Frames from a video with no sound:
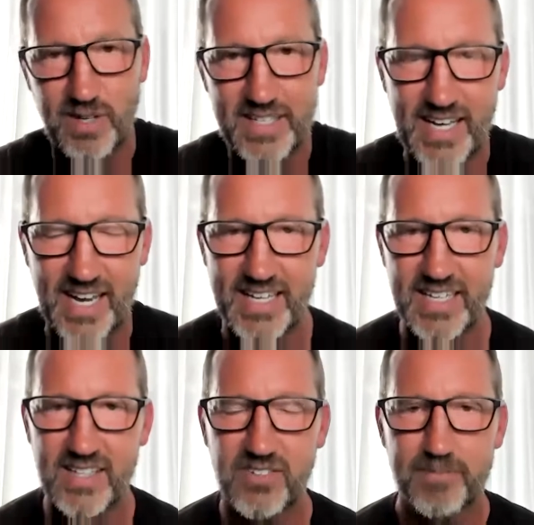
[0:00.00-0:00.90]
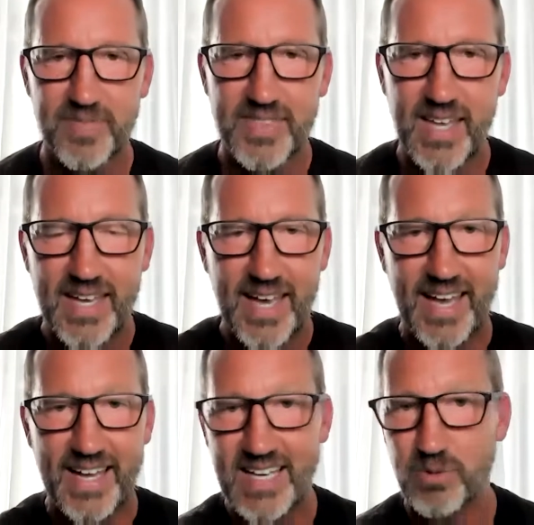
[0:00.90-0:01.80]
early 90s.
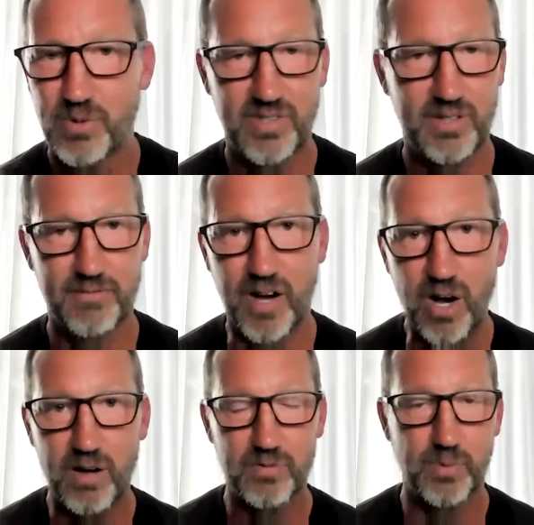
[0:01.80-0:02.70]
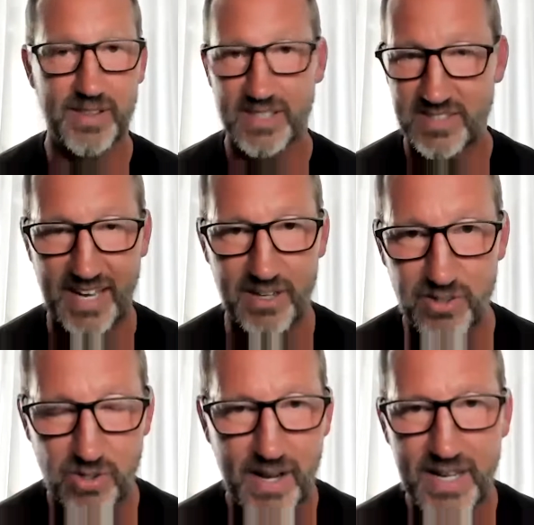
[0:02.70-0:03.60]
And he was involved with insider
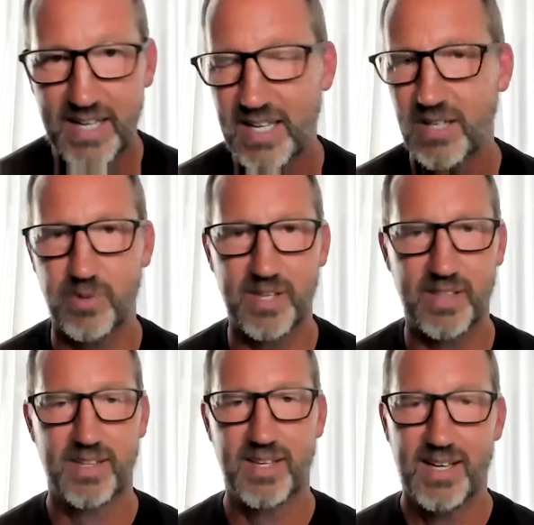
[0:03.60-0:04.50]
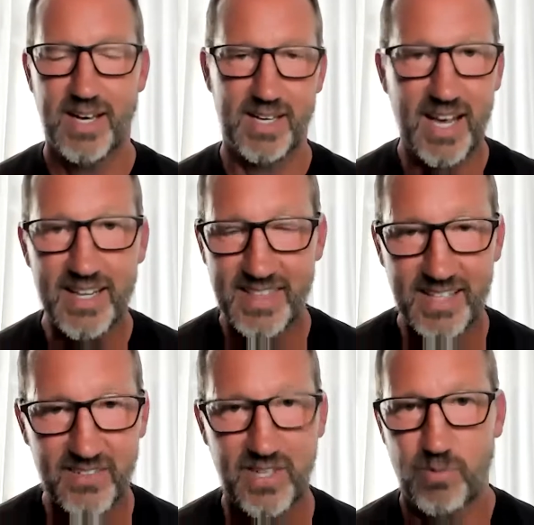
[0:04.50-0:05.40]
trading, with a lot of
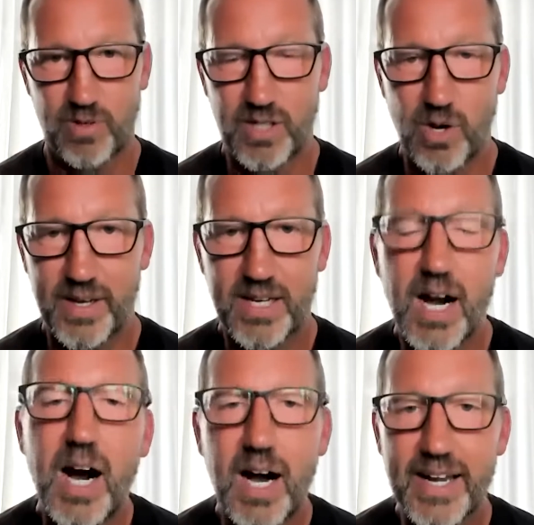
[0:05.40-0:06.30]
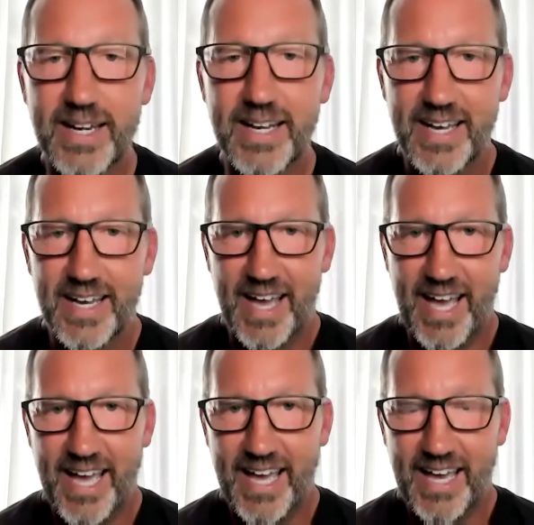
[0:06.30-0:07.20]
things that were going on.
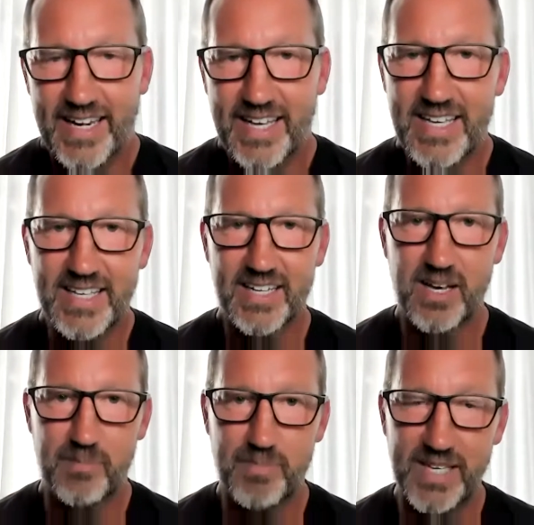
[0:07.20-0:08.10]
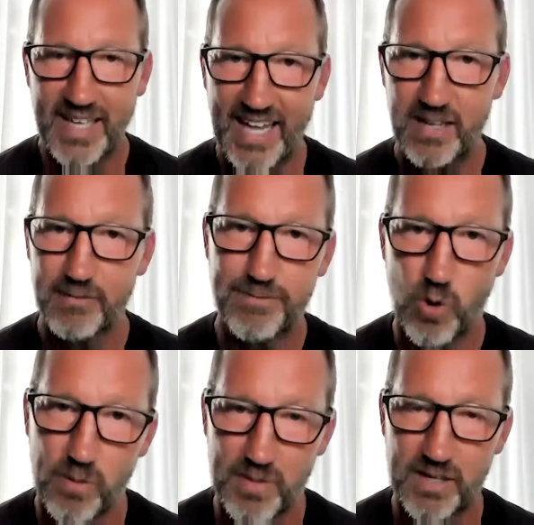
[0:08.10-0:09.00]
And he ended up being an
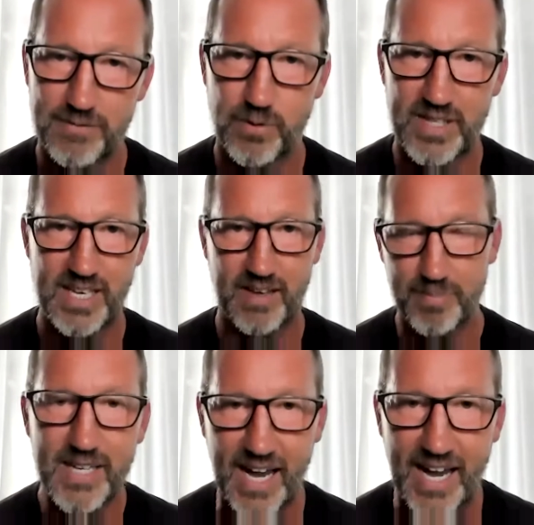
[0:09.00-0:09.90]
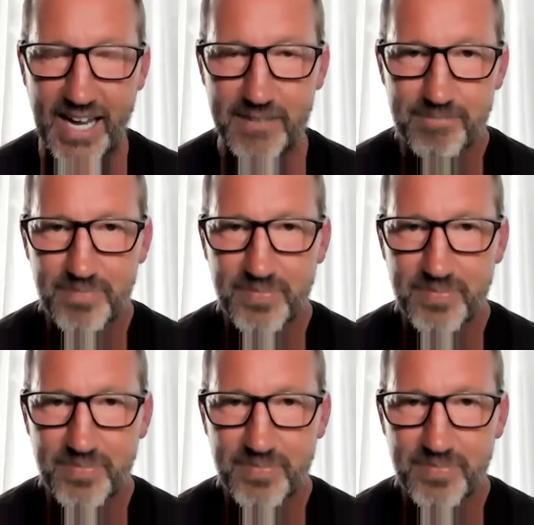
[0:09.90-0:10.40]
informant for the FBI